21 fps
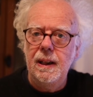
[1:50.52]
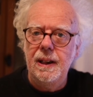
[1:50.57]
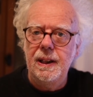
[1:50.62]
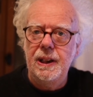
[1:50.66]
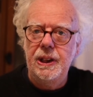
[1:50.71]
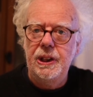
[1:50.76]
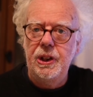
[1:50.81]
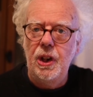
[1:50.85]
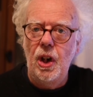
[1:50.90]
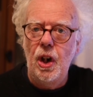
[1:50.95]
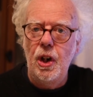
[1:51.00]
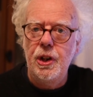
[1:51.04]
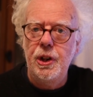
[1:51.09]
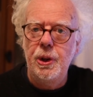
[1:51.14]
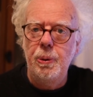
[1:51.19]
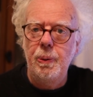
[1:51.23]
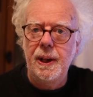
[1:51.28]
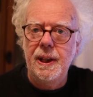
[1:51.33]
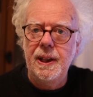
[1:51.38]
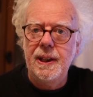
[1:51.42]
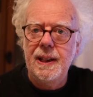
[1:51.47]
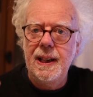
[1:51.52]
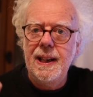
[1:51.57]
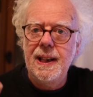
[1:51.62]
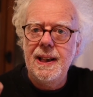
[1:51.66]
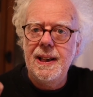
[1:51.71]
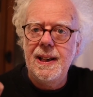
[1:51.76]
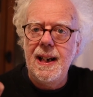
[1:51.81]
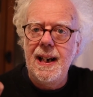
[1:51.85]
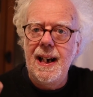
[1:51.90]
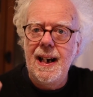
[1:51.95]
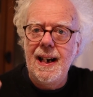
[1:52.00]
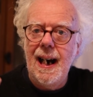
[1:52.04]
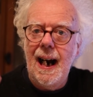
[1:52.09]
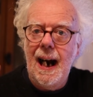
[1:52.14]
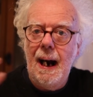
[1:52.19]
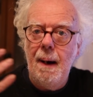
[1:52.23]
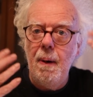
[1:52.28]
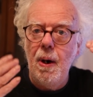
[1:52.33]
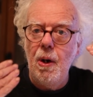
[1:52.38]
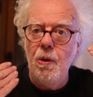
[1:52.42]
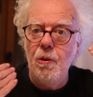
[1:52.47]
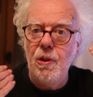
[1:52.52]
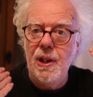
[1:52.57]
start to exist in our